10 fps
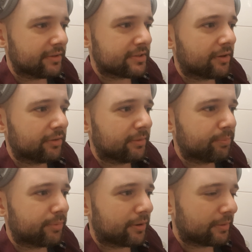It's not the
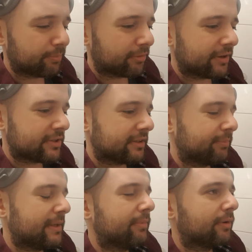pr- profession
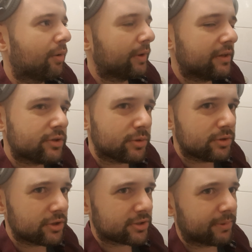that people go into
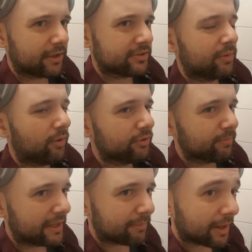just because they want to
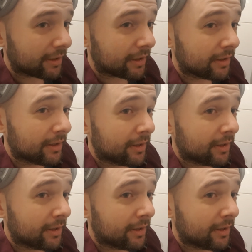make money.